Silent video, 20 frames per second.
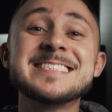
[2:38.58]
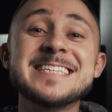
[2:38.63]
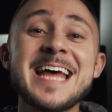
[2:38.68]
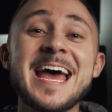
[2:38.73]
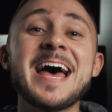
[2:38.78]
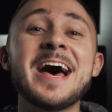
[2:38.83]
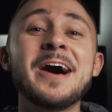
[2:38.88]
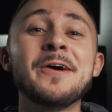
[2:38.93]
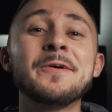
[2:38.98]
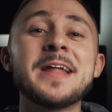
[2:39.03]

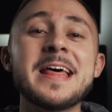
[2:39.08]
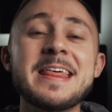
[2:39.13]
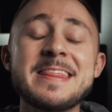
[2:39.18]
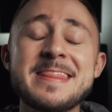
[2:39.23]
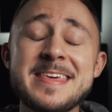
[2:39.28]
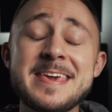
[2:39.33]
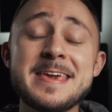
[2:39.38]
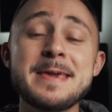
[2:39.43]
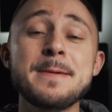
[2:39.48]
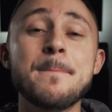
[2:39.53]
down,
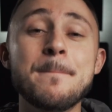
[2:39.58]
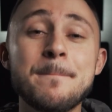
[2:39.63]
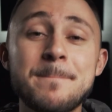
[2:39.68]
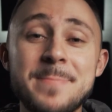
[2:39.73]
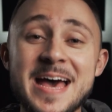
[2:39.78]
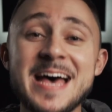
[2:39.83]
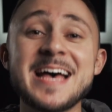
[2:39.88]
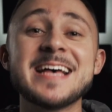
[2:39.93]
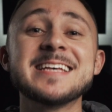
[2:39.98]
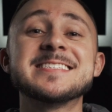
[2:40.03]
the
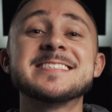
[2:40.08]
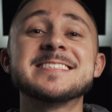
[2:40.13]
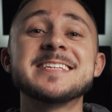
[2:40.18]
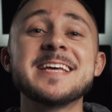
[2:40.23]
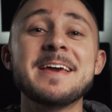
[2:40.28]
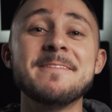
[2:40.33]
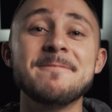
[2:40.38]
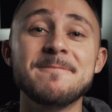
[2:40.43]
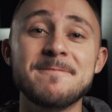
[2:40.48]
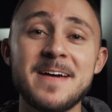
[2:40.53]
best
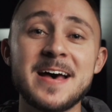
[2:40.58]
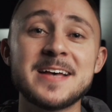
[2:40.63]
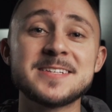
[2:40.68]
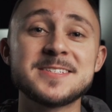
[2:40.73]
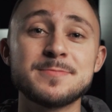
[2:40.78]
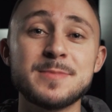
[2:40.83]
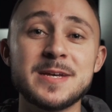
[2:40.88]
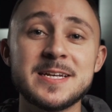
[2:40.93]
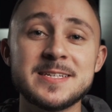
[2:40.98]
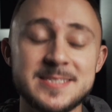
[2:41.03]

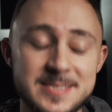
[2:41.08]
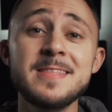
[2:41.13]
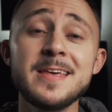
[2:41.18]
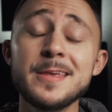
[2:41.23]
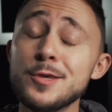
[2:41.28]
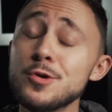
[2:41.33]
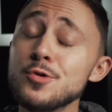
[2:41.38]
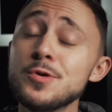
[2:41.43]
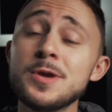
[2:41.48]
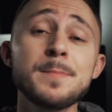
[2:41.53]
investment that
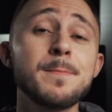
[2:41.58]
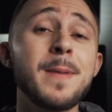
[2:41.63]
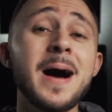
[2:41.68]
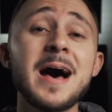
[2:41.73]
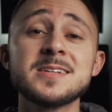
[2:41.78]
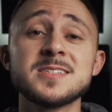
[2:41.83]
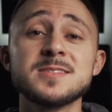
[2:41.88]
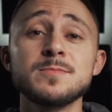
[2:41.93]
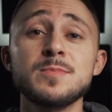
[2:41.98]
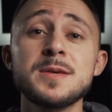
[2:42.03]
you could
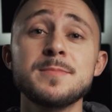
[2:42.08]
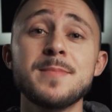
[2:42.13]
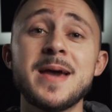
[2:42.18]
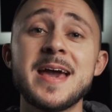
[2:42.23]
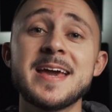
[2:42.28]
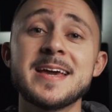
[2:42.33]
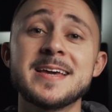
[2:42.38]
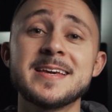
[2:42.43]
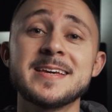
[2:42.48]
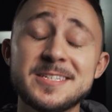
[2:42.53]
possibly
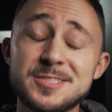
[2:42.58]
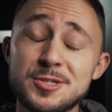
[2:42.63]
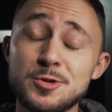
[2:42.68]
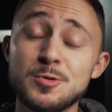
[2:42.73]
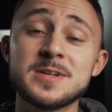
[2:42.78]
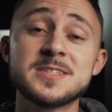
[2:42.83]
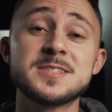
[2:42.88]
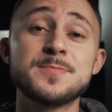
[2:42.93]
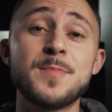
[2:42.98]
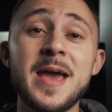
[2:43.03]
make is you
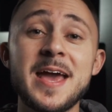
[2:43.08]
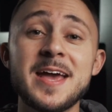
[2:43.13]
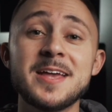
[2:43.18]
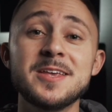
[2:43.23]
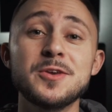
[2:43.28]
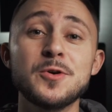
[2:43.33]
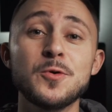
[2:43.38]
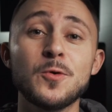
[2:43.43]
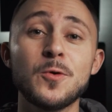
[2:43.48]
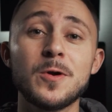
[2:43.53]

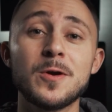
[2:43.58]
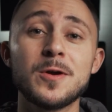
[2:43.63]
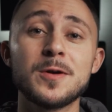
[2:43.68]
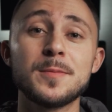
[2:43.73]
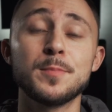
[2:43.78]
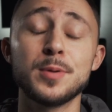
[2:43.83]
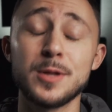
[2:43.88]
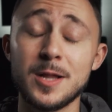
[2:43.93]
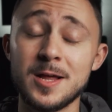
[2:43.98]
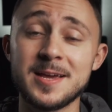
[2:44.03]
expand
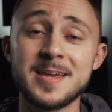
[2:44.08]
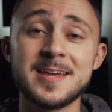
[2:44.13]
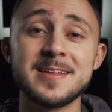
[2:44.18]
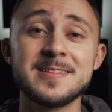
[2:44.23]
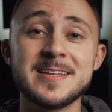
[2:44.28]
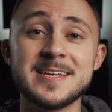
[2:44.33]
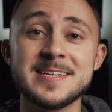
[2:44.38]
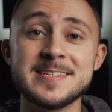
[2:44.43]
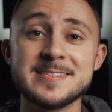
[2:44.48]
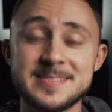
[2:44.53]
your plugin
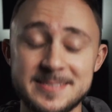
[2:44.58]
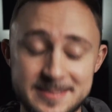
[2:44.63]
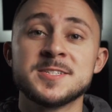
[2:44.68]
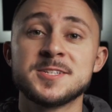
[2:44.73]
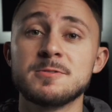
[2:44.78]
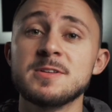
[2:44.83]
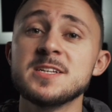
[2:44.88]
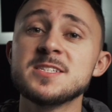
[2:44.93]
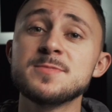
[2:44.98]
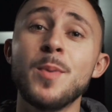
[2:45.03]
list. So
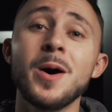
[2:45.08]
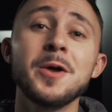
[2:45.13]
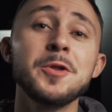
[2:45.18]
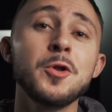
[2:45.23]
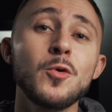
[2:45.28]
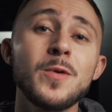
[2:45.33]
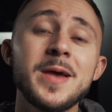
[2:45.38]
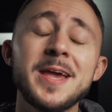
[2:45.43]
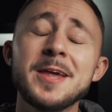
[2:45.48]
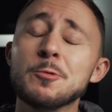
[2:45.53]
this
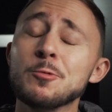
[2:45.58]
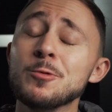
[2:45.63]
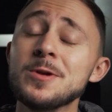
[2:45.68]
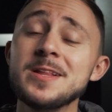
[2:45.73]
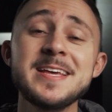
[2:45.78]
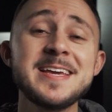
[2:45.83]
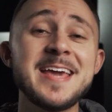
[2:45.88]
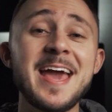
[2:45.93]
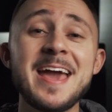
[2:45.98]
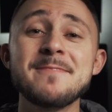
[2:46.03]
bundle, it
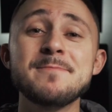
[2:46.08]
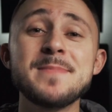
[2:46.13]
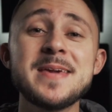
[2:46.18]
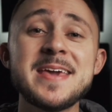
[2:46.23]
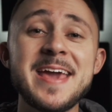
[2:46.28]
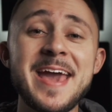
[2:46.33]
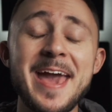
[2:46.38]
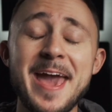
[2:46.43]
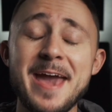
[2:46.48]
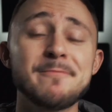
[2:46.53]
really gave
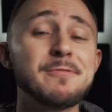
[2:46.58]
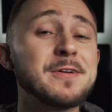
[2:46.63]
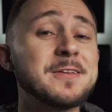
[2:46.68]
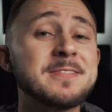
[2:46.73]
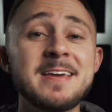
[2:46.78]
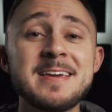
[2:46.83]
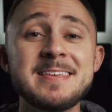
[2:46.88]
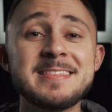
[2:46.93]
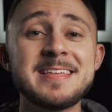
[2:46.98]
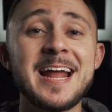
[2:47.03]
me
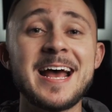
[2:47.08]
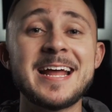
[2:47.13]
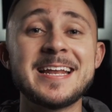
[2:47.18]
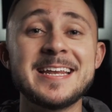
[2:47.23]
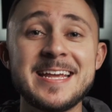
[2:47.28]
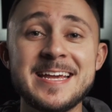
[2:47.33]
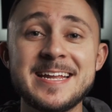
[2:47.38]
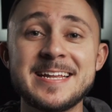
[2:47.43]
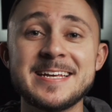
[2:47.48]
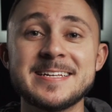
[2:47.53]
everything that I
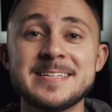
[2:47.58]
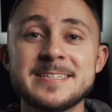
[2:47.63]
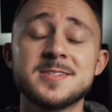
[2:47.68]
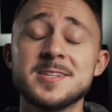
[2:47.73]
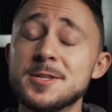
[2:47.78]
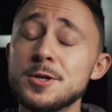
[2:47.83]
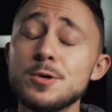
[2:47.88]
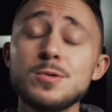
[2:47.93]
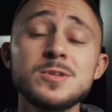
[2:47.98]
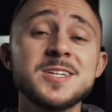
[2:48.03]
needed to
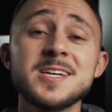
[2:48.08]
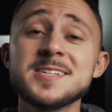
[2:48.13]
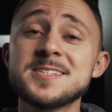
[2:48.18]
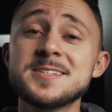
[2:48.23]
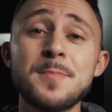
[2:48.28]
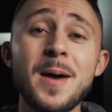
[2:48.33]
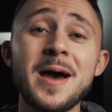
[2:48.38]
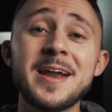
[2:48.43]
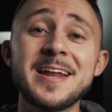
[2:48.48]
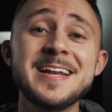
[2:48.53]
do just
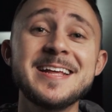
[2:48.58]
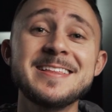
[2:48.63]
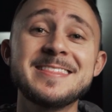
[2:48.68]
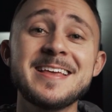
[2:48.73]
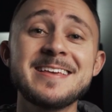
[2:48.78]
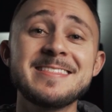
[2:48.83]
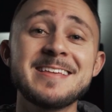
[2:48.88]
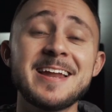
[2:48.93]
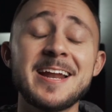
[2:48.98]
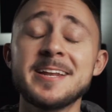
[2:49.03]
about
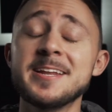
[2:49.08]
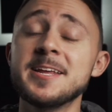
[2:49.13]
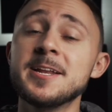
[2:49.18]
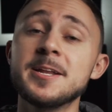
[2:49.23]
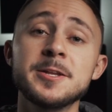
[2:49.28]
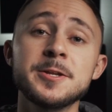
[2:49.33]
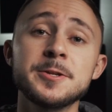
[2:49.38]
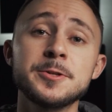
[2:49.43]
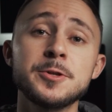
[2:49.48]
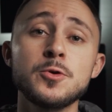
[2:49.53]
anything that I
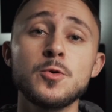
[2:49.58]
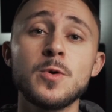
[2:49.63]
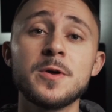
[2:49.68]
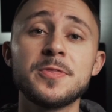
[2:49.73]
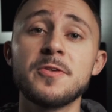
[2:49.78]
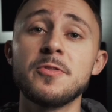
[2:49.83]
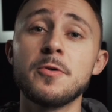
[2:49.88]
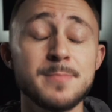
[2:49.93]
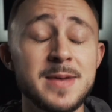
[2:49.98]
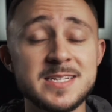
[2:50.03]
needed to do
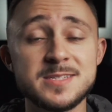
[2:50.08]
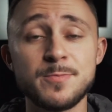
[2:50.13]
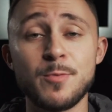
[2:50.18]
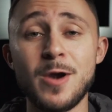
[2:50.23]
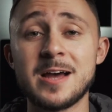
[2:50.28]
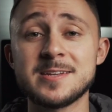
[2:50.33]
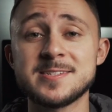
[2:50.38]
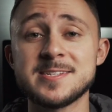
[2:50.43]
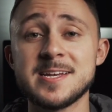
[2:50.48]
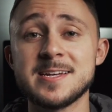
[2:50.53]
within the mix
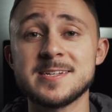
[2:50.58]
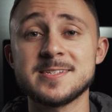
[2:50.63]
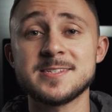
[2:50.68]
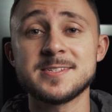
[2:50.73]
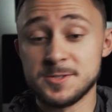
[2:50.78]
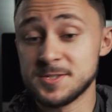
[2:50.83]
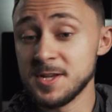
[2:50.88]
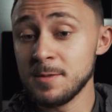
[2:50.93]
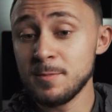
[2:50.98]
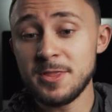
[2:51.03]
process. So
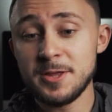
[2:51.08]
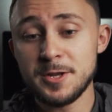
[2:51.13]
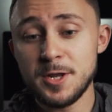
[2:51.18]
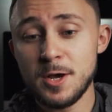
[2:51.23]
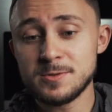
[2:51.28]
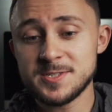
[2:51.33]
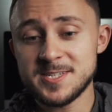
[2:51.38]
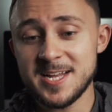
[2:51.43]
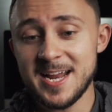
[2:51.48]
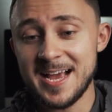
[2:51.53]
some of the
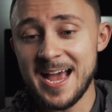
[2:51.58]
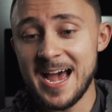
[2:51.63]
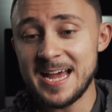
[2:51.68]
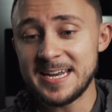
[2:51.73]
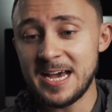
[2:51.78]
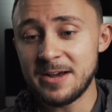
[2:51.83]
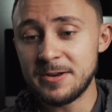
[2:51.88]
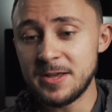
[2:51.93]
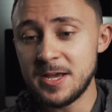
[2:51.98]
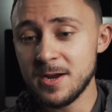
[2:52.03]
notes that I got
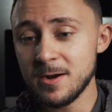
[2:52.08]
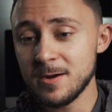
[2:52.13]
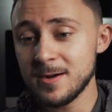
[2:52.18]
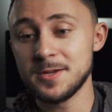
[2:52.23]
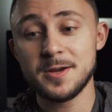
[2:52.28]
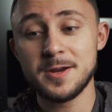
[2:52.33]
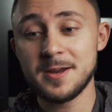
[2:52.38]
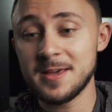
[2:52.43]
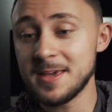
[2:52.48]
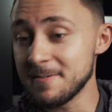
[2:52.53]
down here,
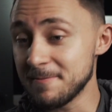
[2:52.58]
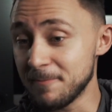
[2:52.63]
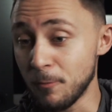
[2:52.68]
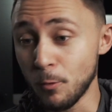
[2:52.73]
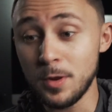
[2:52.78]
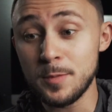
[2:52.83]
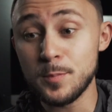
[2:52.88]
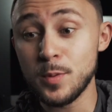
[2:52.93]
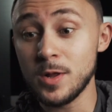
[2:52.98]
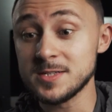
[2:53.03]
you're gonna get
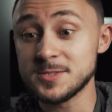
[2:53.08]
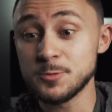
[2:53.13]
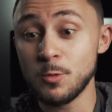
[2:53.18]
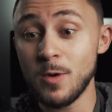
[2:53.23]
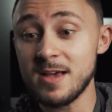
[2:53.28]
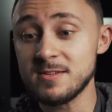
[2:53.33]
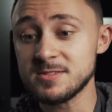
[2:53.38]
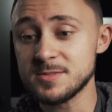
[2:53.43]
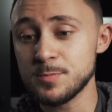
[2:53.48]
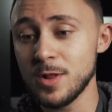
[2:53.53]
40 plus
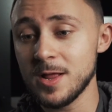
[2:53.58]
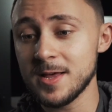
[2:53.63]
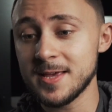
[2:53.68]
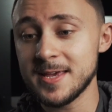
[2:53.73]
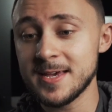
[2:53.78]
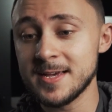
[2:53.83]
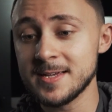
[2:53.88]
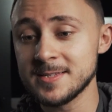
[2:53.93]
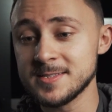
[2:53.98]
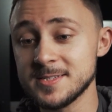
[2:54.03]
Waves
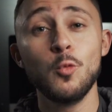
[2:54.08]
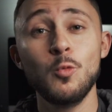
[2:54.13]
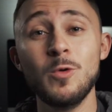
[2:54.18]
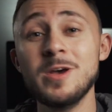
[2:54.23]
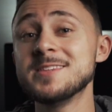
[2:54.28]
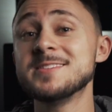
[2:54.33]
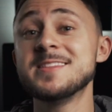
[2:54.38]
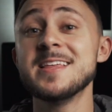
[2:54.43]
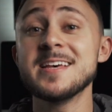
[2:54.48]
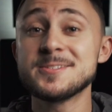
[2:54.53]
plugins
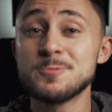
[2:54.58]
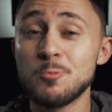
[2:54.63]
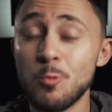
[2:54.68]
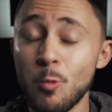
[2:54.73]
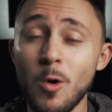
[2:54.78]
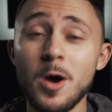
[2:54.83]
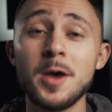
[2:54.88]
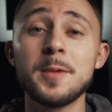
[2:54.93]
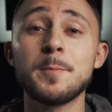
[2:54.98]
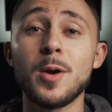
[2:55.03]
with this
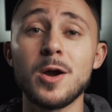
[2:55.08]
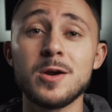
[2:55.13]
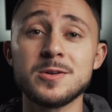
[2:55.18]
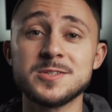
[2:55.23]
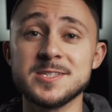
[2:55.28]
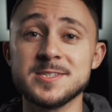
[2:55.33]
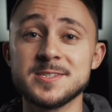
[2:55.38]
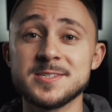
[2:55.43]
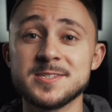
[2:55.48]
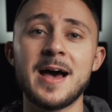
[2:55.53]
one
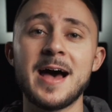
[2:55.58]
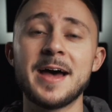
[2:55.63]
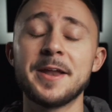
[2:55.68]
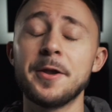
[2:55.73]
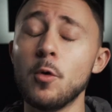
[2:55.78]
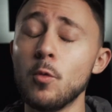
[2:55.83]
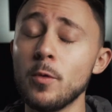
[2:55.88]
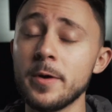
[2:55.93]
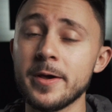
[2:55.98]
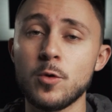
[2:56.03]
purchase. I
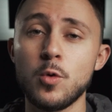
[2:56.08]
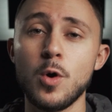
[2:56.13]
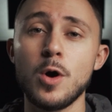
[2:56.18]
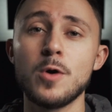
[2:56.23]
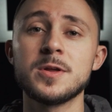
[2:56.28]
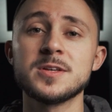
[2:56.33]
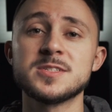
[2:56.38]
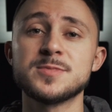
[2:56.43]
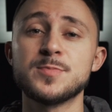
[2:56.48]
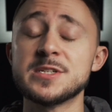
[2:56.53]
don't wanna
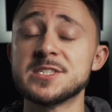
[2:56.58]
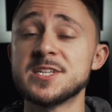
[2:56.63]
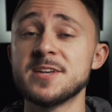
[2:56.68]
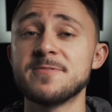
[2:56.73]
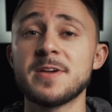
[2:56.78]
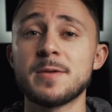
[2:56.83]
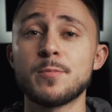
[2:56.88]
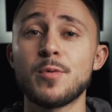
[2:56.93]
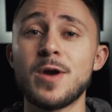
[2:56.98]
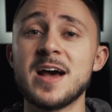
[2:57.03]
quote a
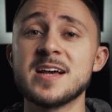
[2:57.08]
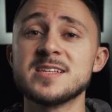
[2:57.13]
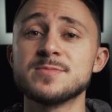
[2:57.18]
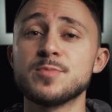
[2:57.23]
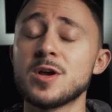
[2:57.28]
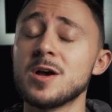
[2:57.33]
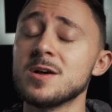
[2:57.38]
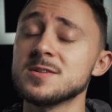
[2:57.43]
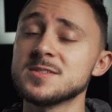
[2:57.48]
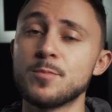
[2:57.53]
specific price
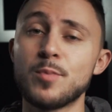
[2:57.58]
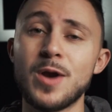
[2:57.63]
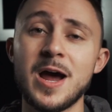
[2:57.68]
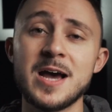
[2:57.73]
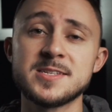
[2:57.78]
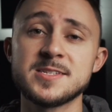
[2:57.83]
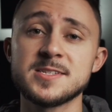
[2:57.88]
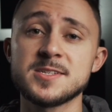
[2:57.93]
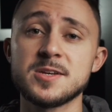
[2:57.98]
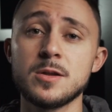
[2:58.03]
because the
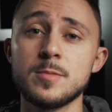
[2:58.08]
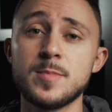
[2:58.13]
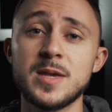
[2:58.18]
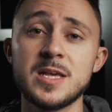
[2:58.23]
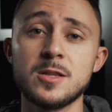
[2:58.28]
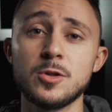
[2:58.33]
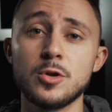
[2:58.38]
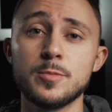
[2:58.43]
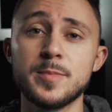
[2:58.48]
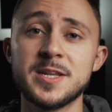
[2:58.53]
price is gonna be a
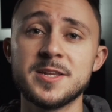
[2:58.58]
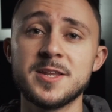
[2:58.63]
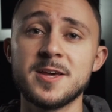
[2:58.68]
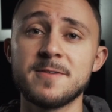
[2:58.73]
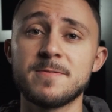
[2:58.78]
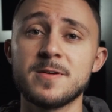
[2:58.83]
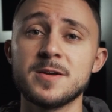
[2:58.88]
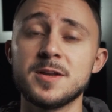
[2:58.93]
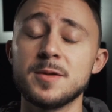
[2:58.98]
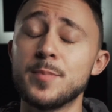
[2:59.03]
little bit
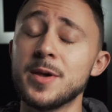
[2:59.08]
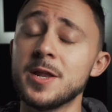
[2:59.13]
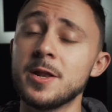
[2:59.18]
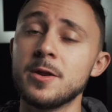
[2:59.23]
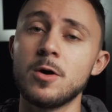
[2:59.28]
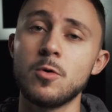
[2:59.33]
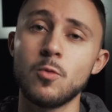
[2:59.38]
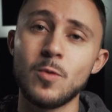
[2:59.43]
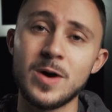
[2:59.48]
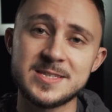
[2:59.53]
different depending
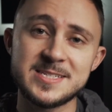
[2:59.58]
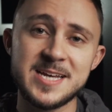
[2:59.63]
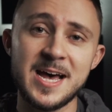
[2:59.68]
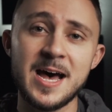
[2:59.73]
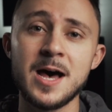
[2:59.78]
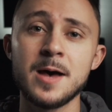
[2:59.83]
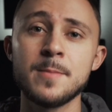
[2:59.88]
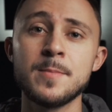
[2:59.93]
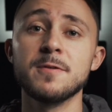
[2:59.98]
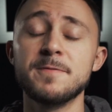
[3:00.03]
on what
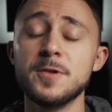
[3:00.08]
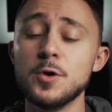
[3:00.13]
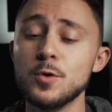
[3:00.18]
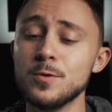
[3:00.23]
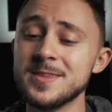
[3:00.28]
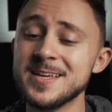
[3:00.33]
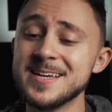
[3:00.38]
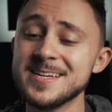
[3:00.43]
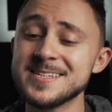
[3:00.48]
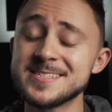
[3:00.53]
time you're
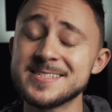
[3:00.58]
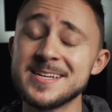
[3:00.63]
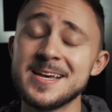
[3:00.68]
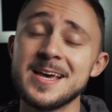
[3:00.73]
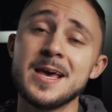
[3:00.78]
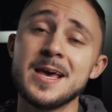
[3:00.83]
viewing this,